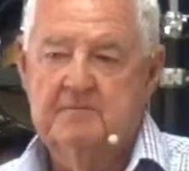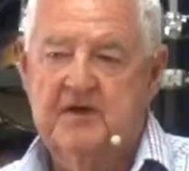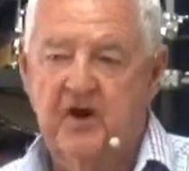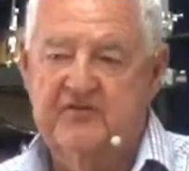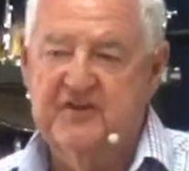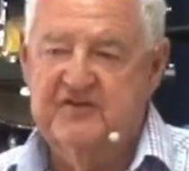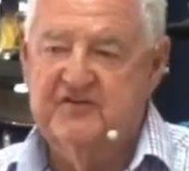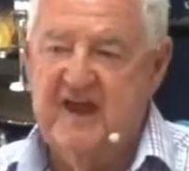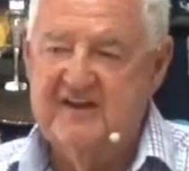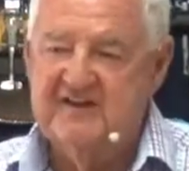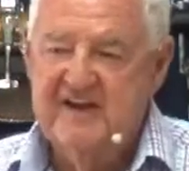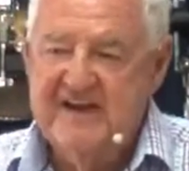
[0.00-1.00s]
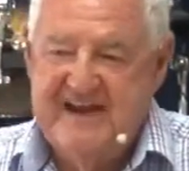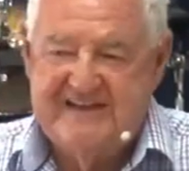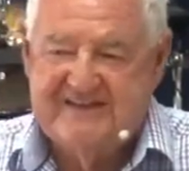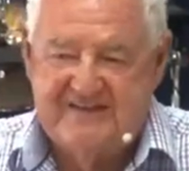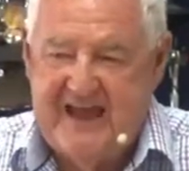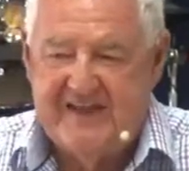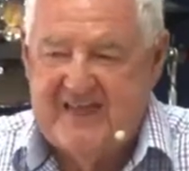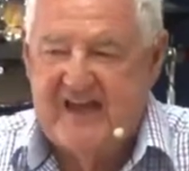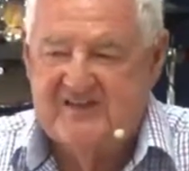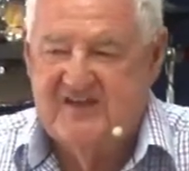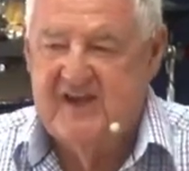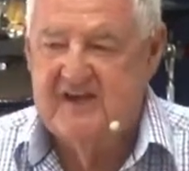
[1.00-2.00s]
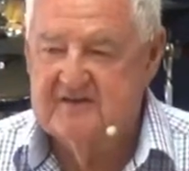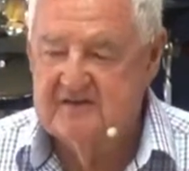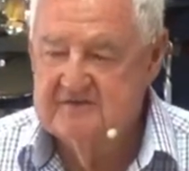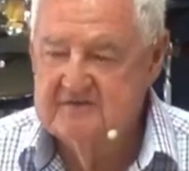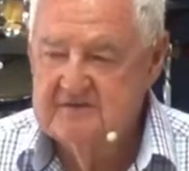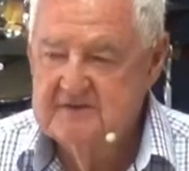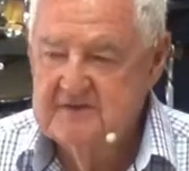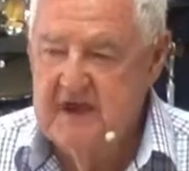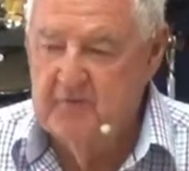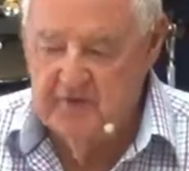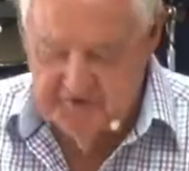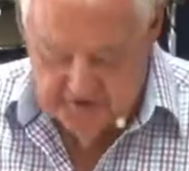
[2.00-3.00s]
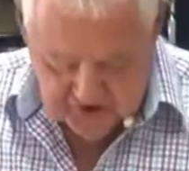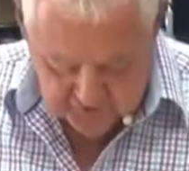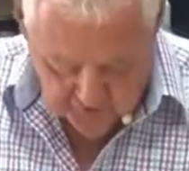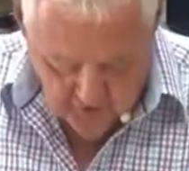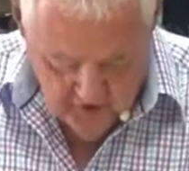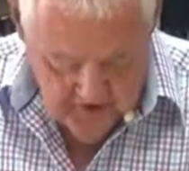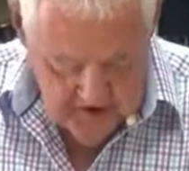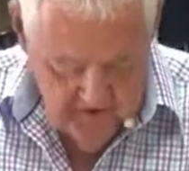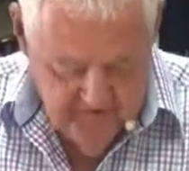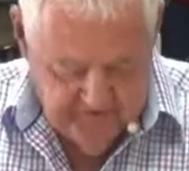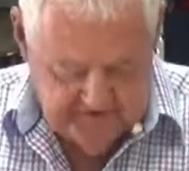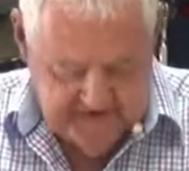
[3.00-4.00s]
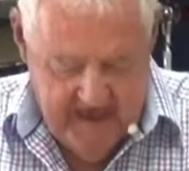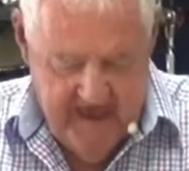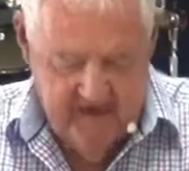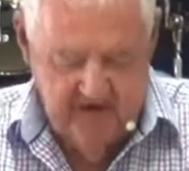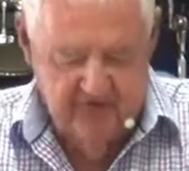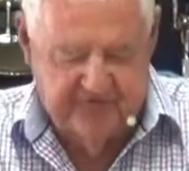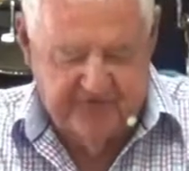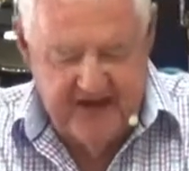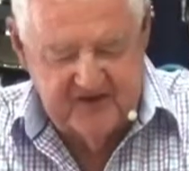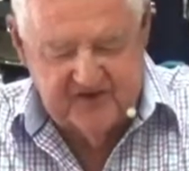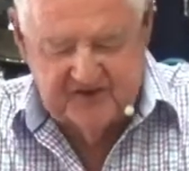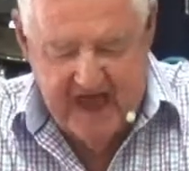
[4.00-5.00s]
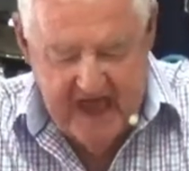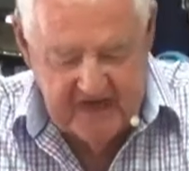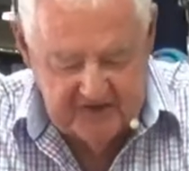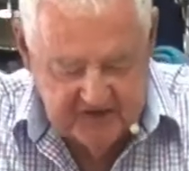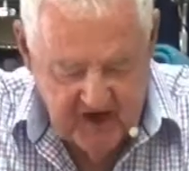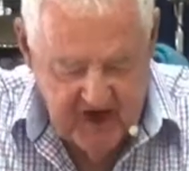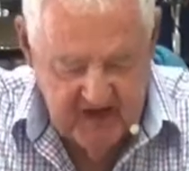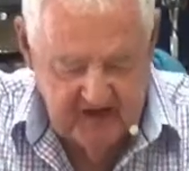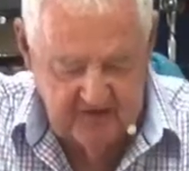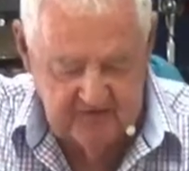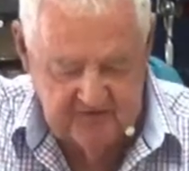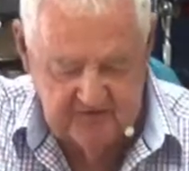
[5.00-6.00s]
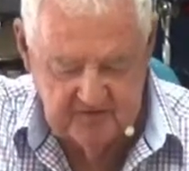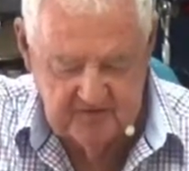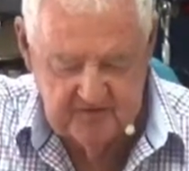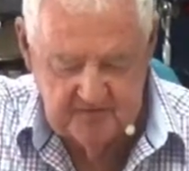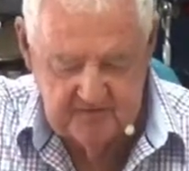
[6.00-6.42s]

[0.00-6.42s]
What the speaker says: Because that's it. It will destroy you if it can. Your flesh can't change.